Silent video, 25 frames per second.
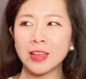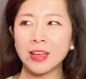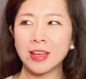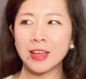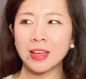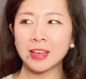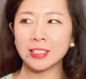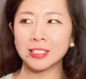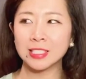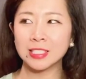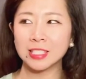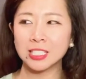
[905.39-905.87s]

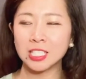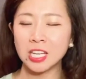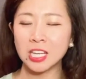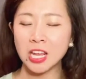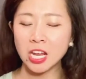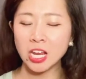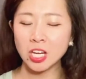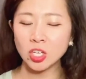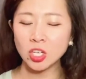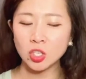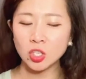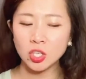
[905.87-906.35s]

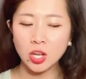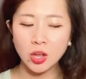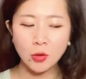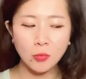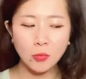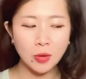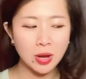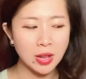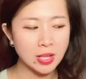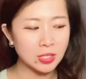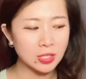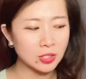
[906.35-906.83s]
hesitation
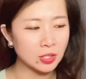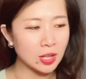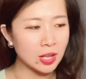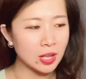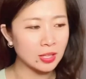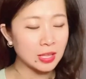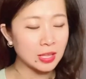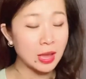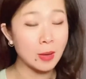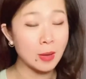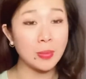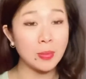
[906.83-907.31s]
when I saw
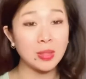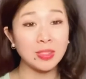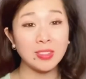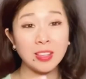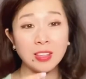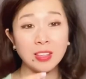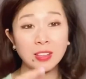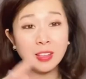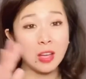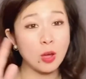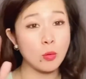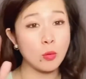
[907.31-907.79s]
that, but then
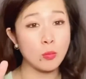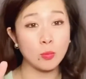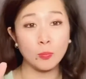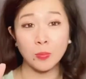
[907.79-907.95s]
that,